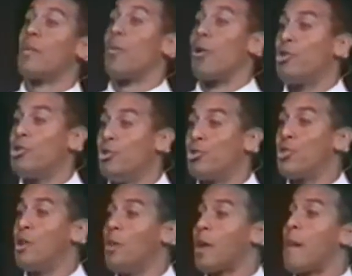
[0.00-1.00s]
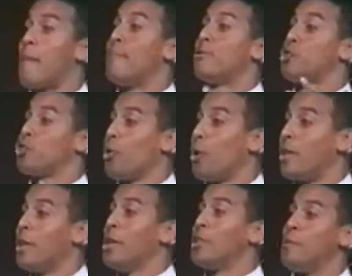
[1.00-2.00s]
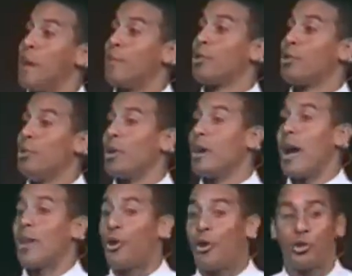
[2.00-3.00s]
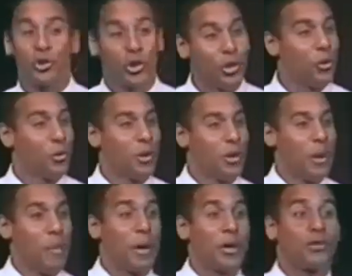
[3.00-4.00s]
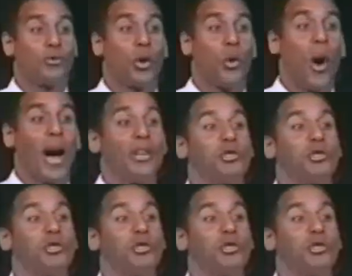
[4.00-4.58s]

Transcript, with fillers: world, you still will come up short to be able to do what God calls you to do, because it requires